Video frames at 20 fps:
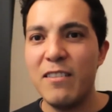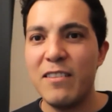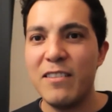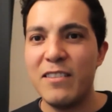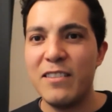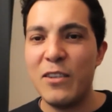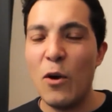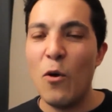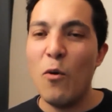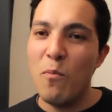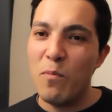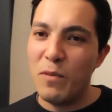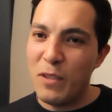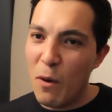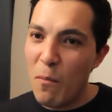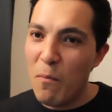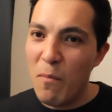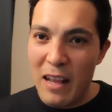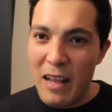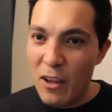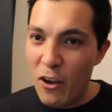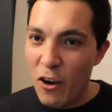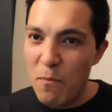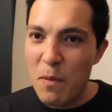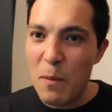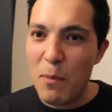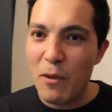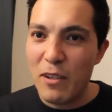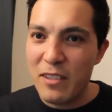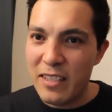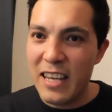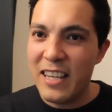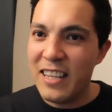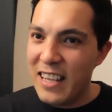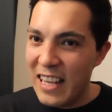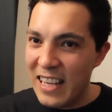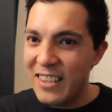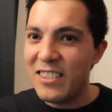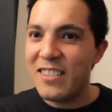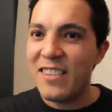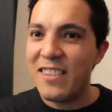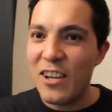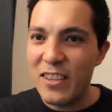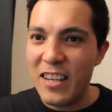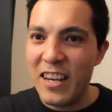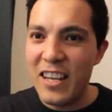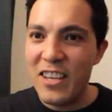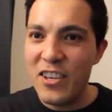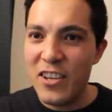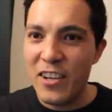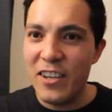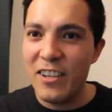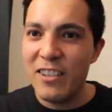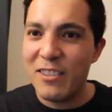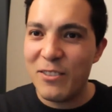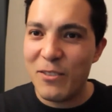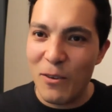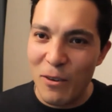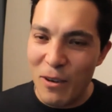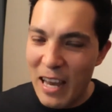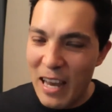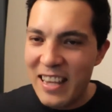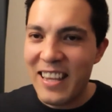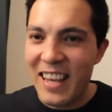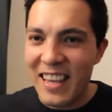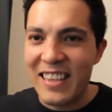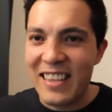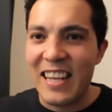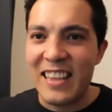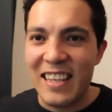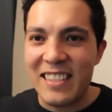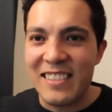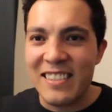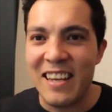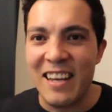So a lot of people say that's not an engineer. So I take that aside.